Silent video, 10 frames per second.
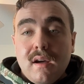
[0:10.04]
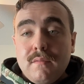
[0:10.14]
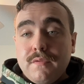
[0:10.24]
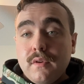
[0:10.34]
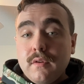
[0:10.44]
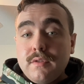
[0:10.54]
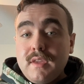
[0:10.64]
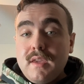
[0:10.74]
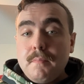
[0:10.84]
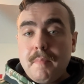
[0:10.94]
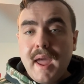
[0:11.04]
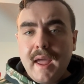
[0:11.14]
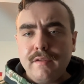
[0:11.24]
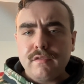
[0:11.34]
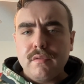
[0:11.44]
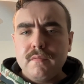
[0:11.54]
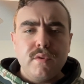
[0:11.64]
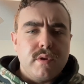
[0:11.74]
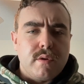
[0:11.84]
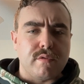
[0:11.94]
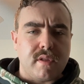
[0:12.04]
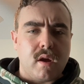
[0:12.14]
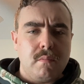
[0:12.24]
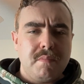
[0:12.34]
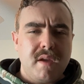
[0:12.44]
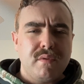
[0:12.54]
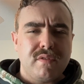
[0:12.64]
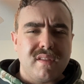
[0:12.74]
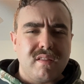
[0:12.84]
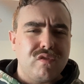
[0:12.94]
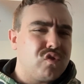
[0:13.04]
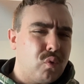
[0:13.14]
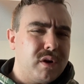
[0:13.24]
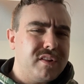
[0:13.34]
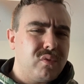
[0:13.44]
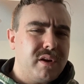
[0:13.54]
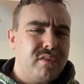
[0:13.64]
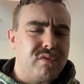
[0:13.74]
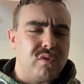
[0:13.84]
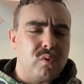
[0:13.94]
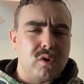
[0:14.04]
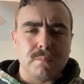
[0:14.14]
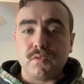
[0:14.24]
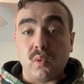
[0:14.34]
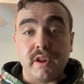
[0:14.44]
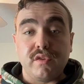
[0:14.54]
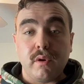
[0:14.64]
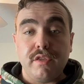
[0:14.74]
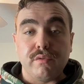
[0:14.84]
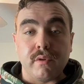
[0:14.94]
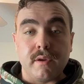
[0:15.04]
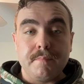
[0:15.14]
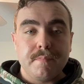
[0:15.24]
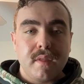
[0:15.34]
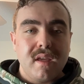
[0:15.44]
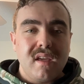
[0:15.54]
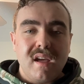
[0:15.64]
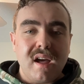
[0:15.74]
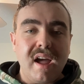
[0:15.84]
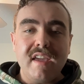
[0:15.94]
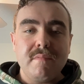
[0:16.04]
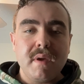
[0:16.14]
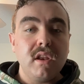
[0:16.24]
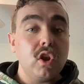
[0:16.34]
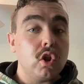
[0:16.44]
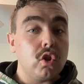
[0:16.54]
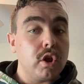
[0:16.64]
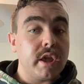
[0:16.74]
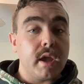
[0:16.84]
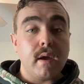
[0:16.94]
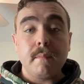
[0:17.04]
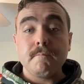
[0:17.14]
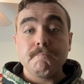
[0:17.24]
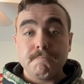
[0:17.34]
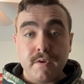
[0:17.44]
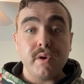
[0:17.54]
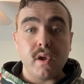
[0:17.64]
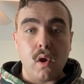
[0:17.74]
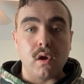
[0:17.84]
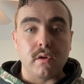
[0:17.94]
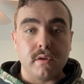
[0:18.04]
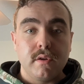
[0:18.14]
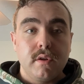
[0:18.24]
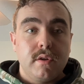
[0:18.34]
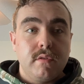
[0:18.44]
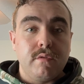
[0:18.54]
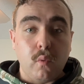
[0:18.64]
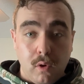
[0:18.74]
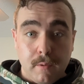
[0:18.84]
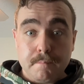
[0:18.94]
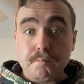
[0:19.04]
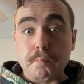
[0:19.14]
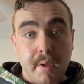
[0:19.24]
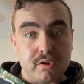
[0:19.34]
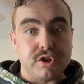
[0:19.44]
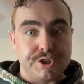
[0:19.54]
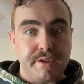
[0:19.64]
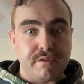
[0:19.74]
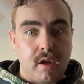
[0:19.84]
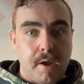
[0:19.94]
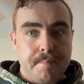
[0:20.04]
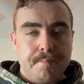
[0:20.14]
for the past few years now, ever since 2022 or 2023, I have been looking very hard for Belgian Jigsaw,